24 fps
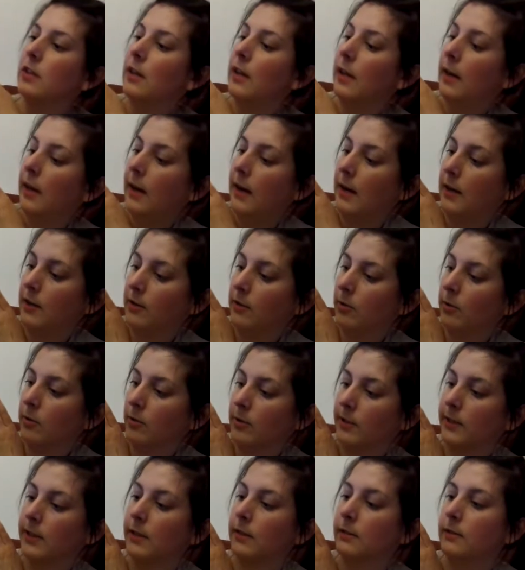year and
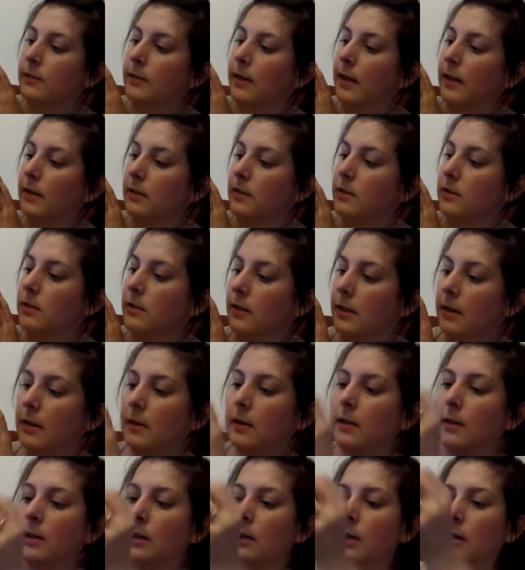also next year.